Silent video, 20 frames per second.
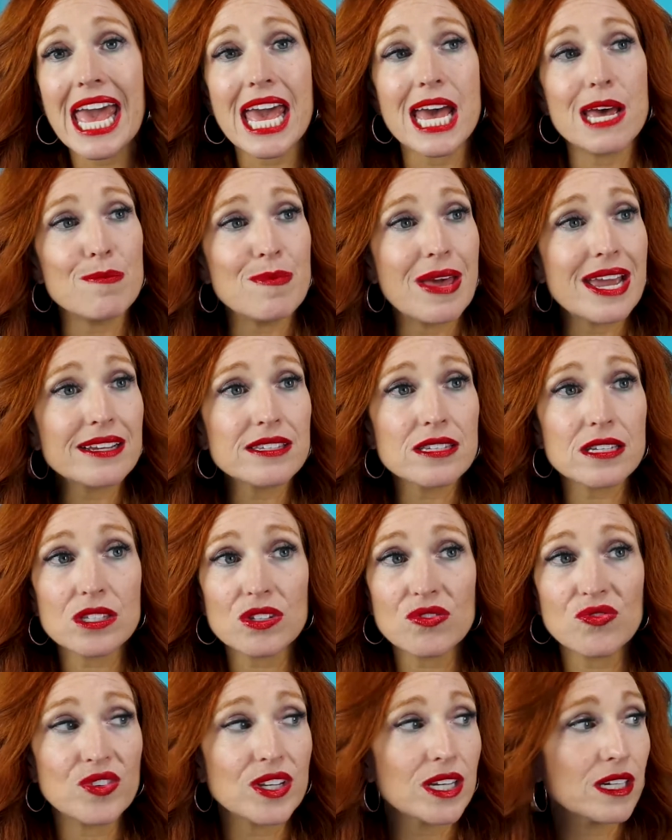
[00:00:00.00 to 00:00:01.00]
it makes
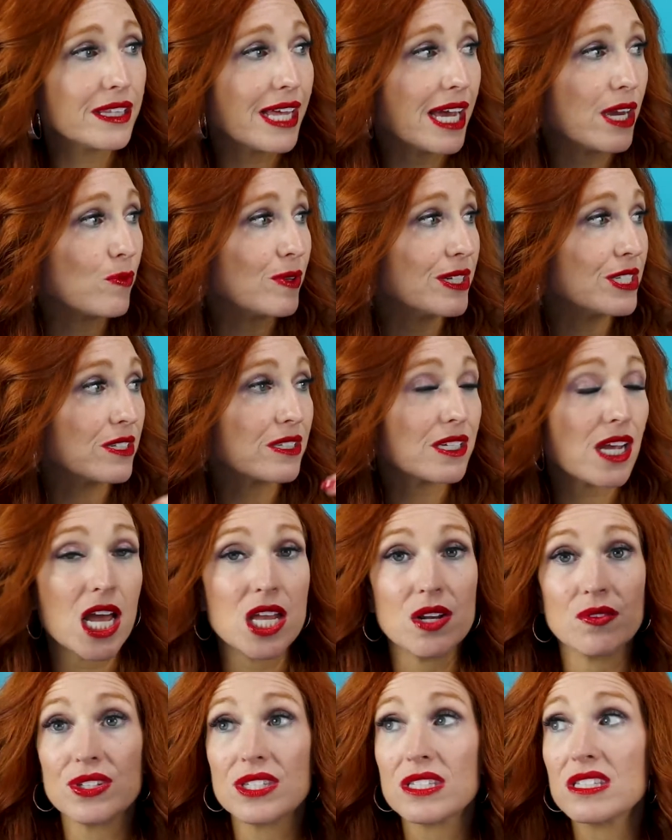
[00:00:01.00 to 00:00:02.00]
us feel like we just
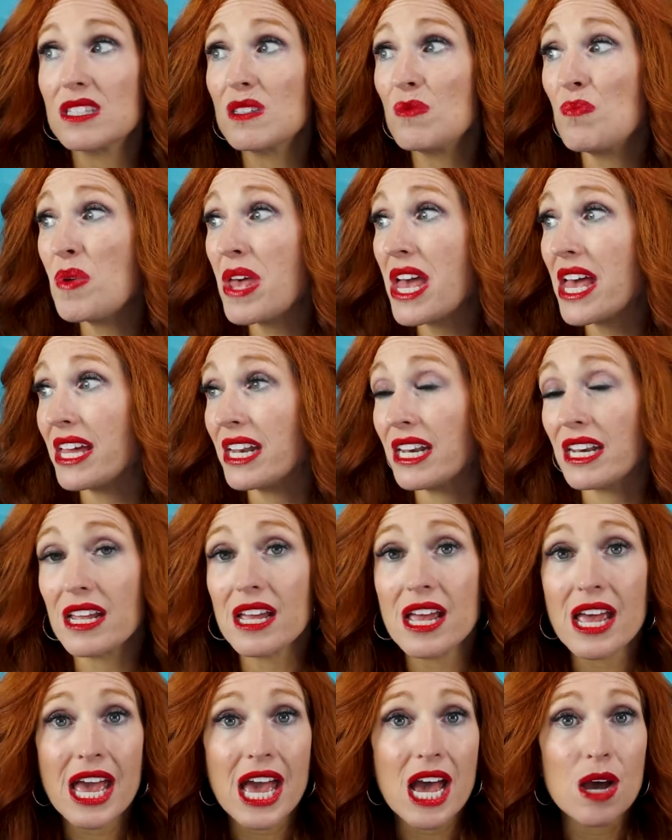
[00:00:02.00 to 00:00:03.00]
kind of
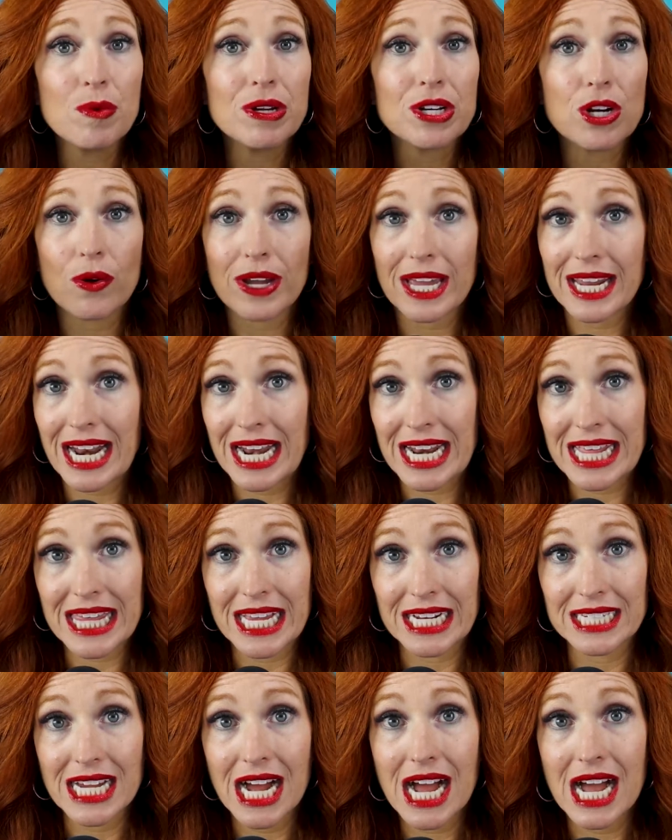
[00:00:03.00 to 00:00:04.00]
spin and we don't get
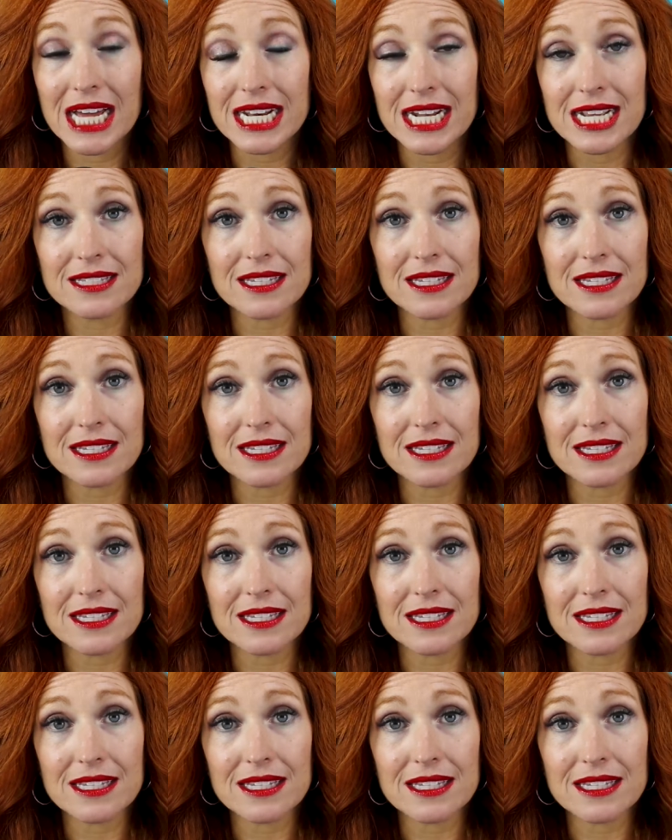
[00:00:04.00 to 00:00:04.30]
anything done.